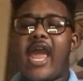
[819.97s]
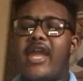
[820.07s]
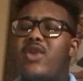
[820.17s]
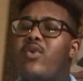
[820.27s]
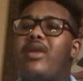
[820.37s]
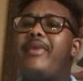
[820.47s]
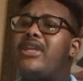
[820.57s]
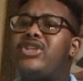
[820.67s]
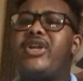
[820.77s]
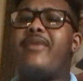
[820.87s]
And you want to
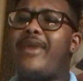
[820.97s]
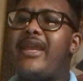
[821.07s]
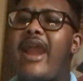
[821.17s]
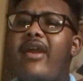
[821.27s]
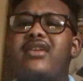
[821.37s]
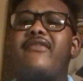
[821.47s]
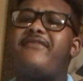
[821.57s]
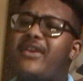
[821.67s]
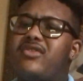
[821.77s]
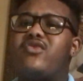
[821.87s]
make sure your main character
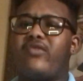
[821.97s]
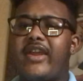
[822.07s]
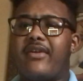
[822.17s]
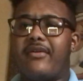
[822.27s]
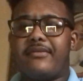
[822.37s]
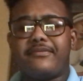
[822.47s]
feels real.